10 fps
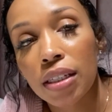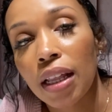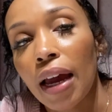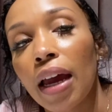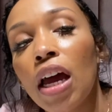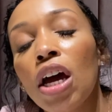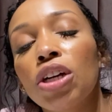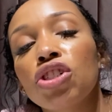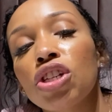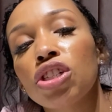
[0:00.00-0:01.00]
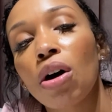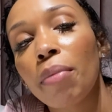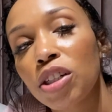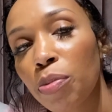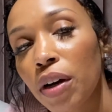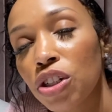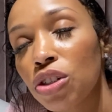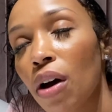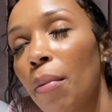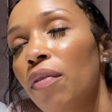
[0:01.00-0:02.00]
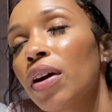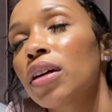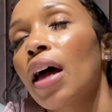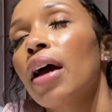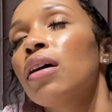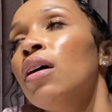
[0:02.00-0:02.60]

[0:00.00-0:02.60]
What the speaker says: Like, just so much pressure. So I'm over here like,